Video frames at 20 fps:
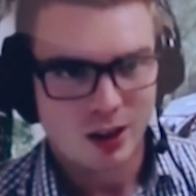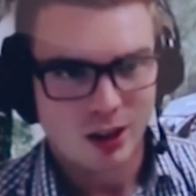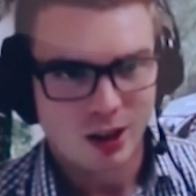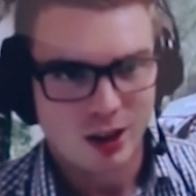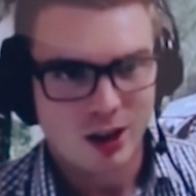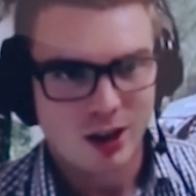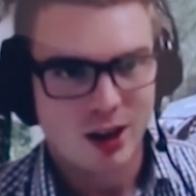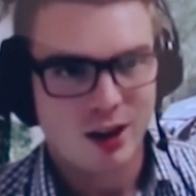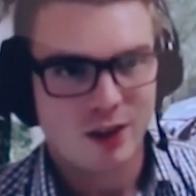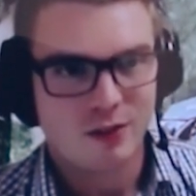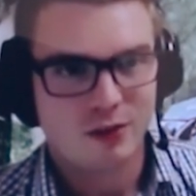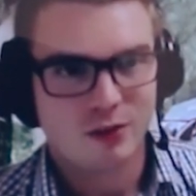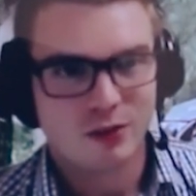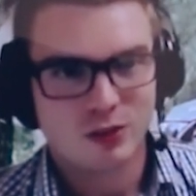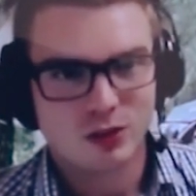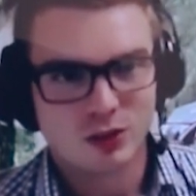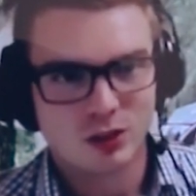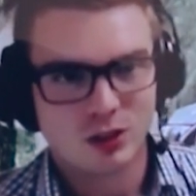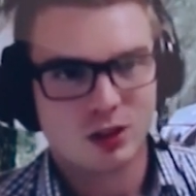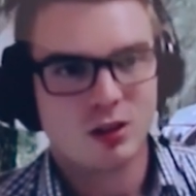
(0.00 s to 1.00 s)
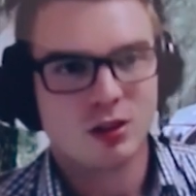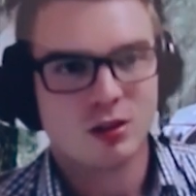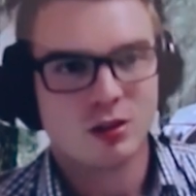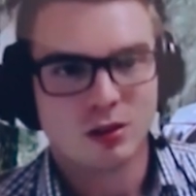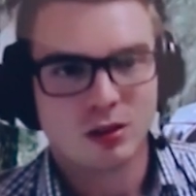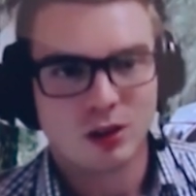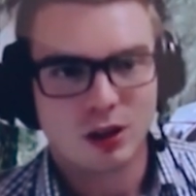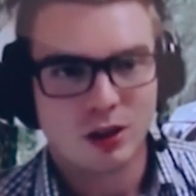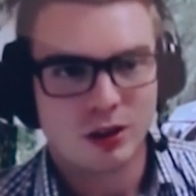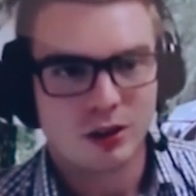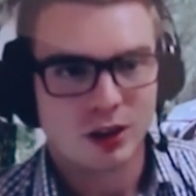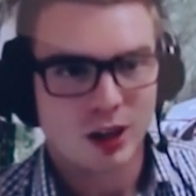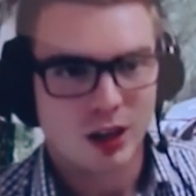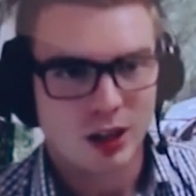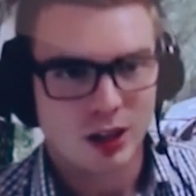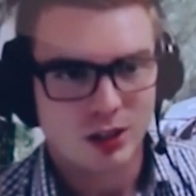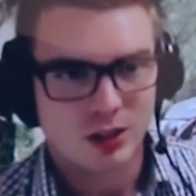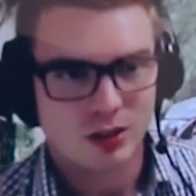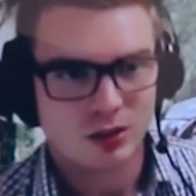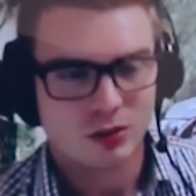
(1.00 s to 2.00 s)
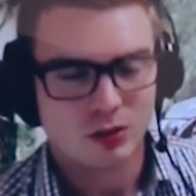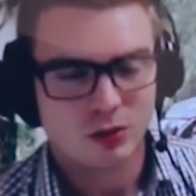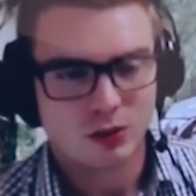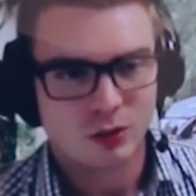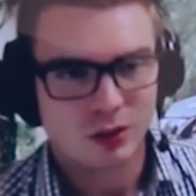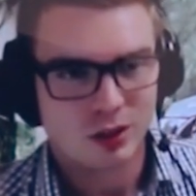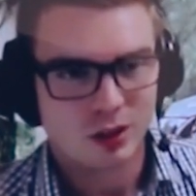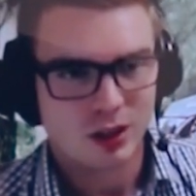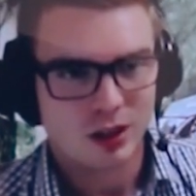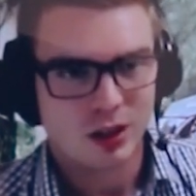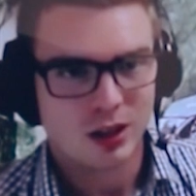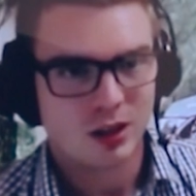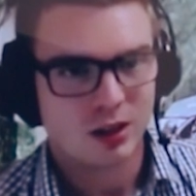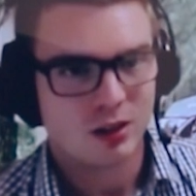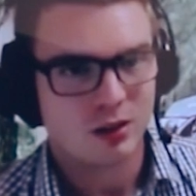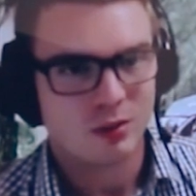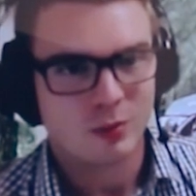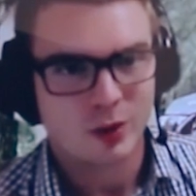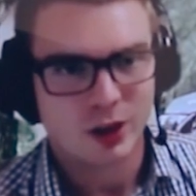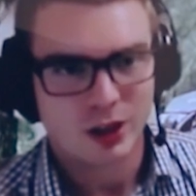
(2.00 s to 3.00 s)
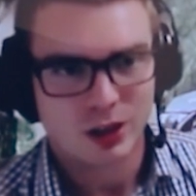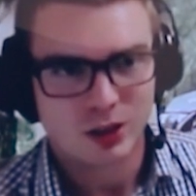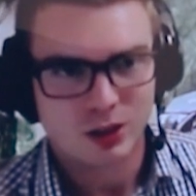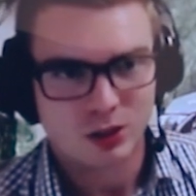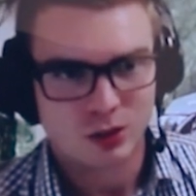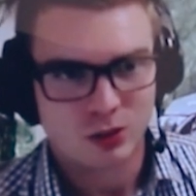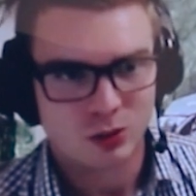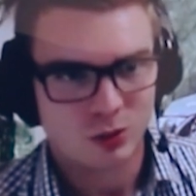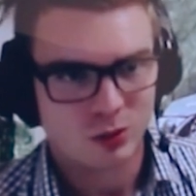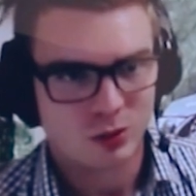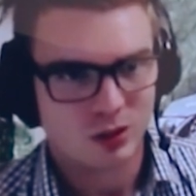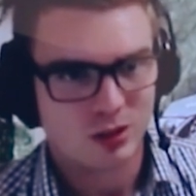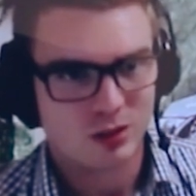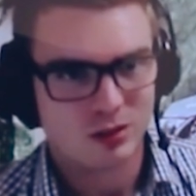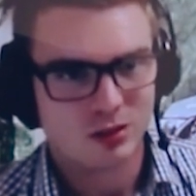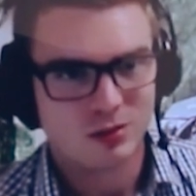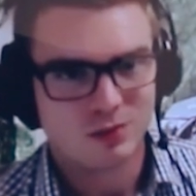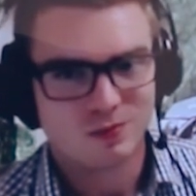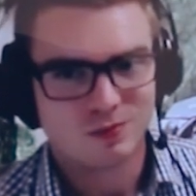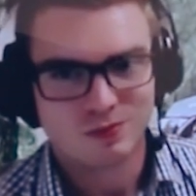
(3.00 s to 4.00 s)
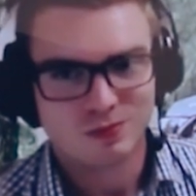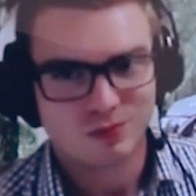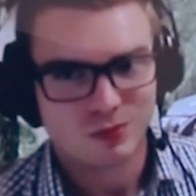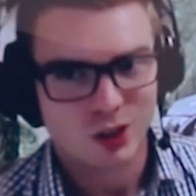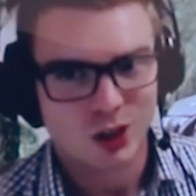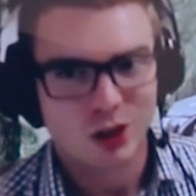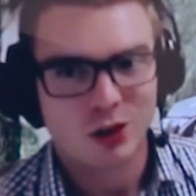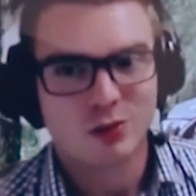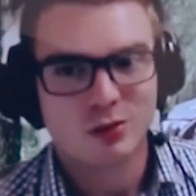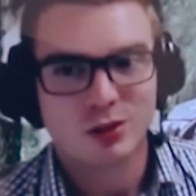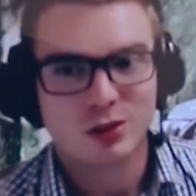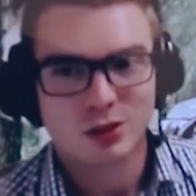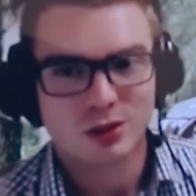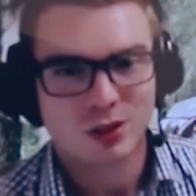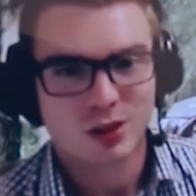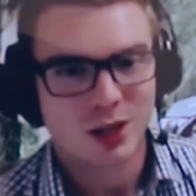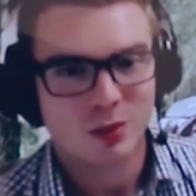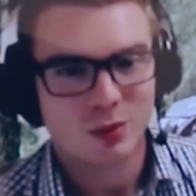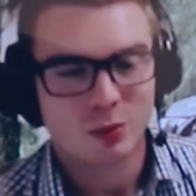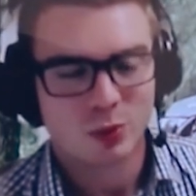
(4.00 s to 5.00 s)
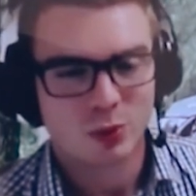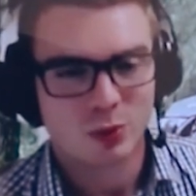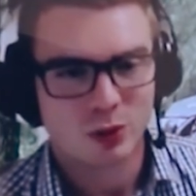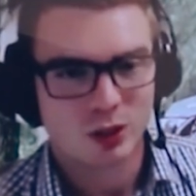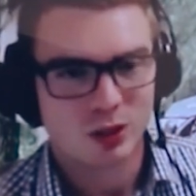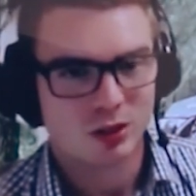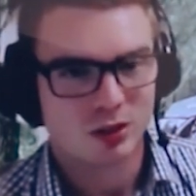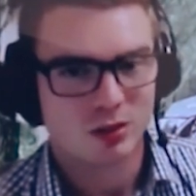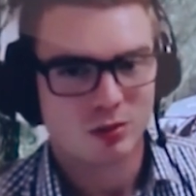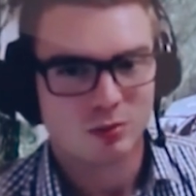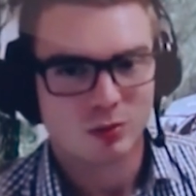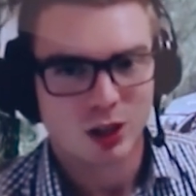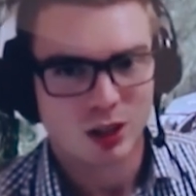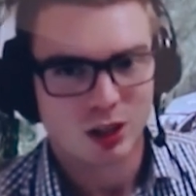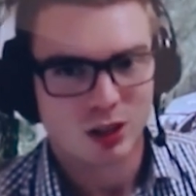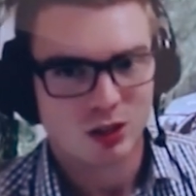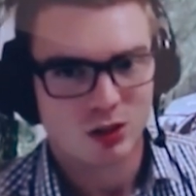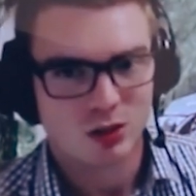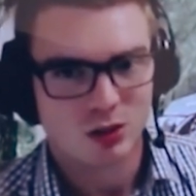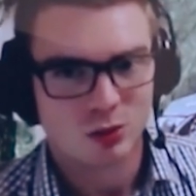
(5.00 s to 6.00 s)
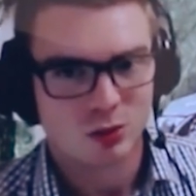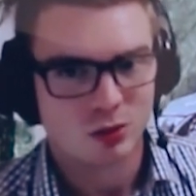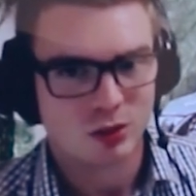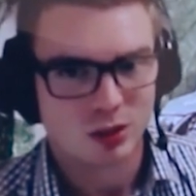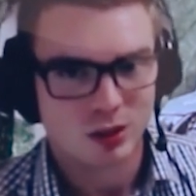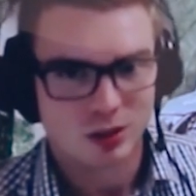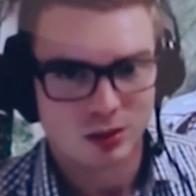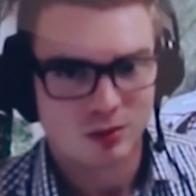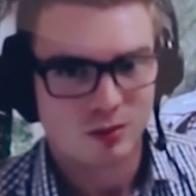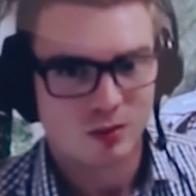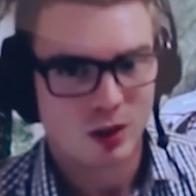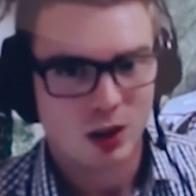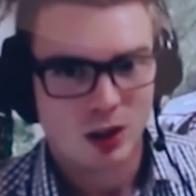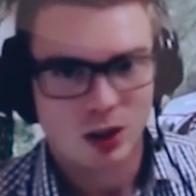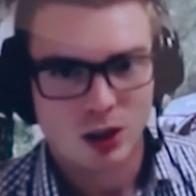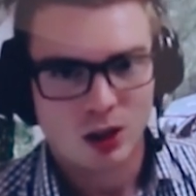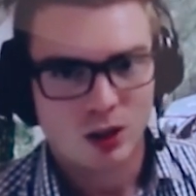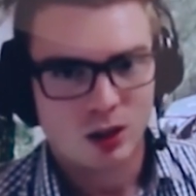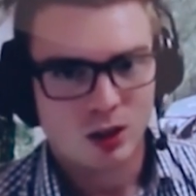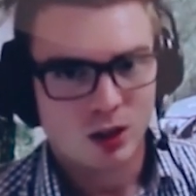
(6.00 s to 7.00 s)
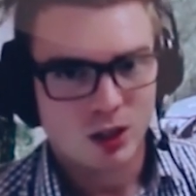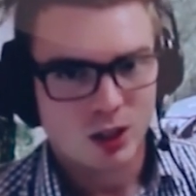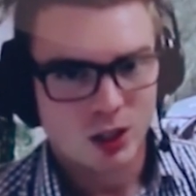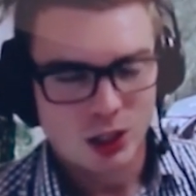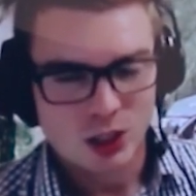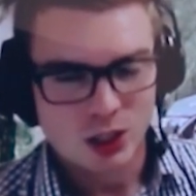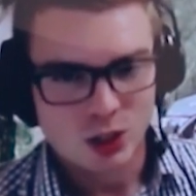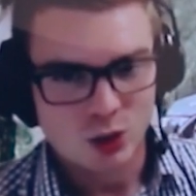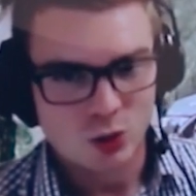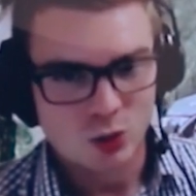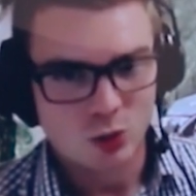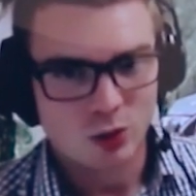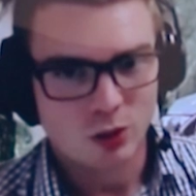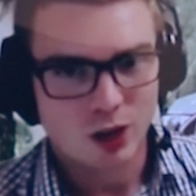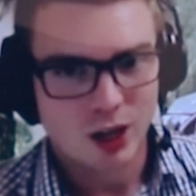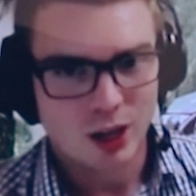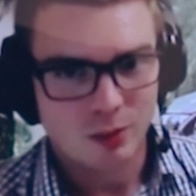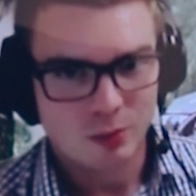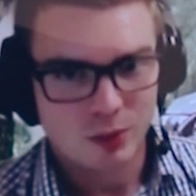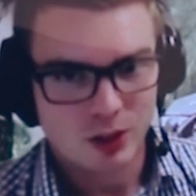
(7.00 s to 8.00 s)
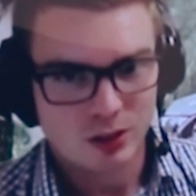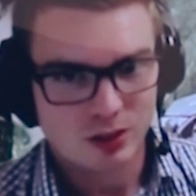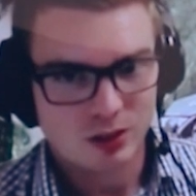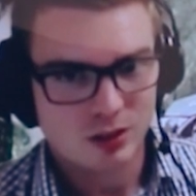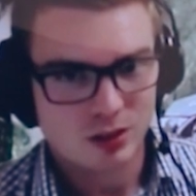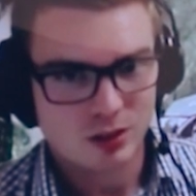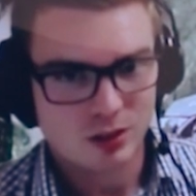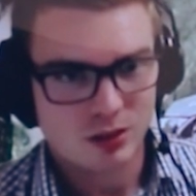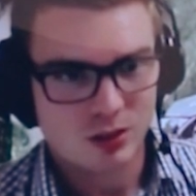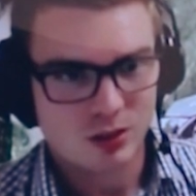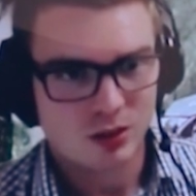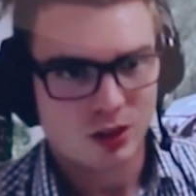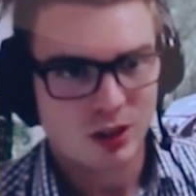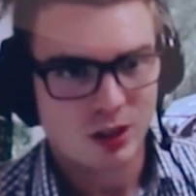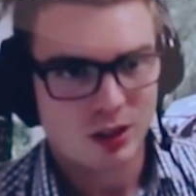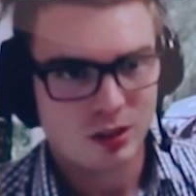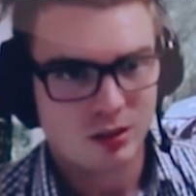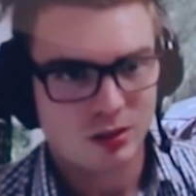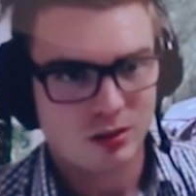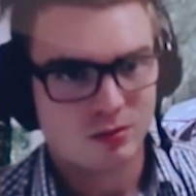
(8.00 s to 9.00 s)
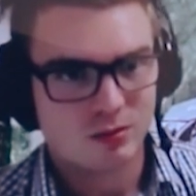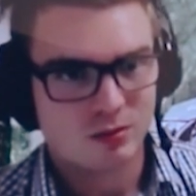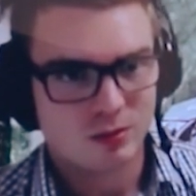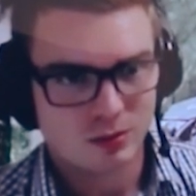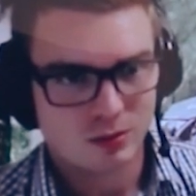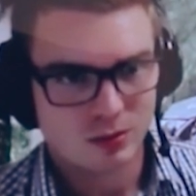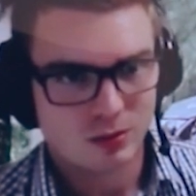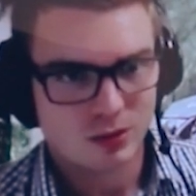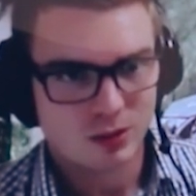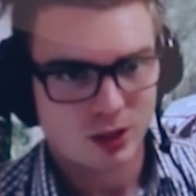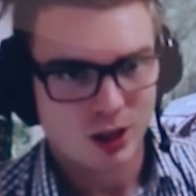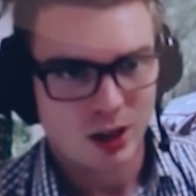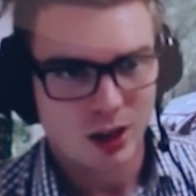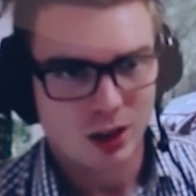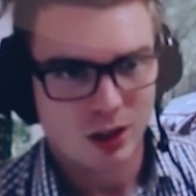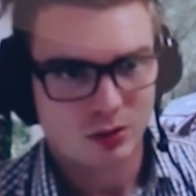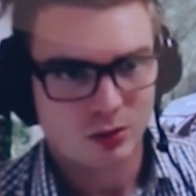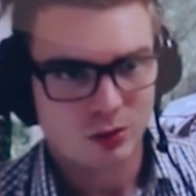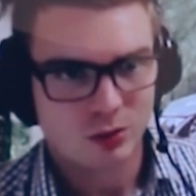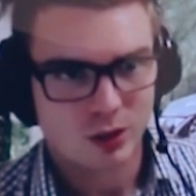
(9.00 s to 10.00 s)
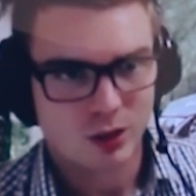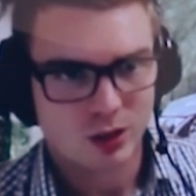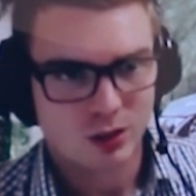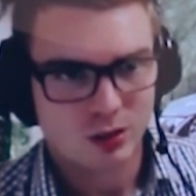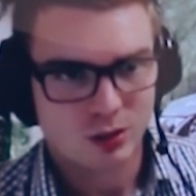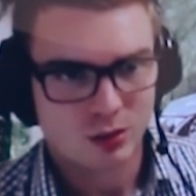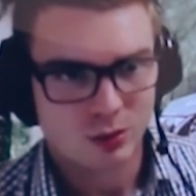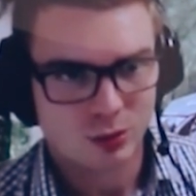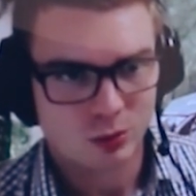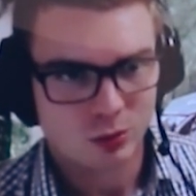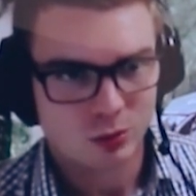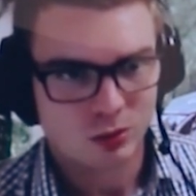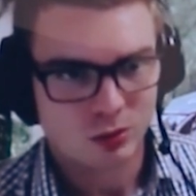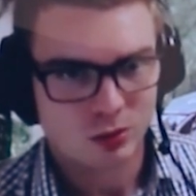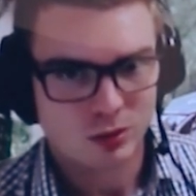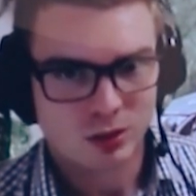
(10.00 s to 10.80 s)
enough secure locations for their gear, making sure there's load restraint points, making sure there's drawer cabinets inside to house all their tools.